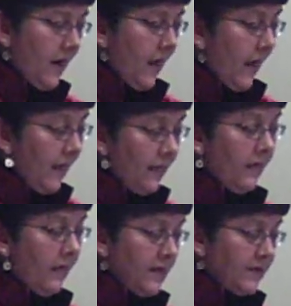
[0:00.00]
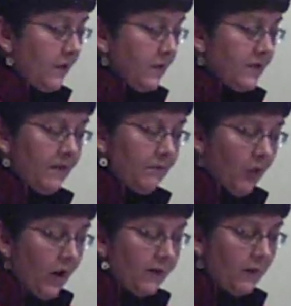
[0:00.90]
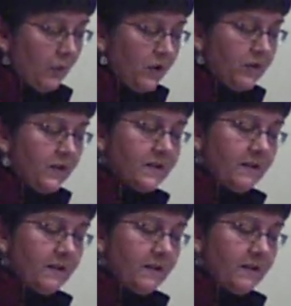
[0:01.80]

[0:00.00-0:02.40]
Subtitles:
and these folks have brought the richness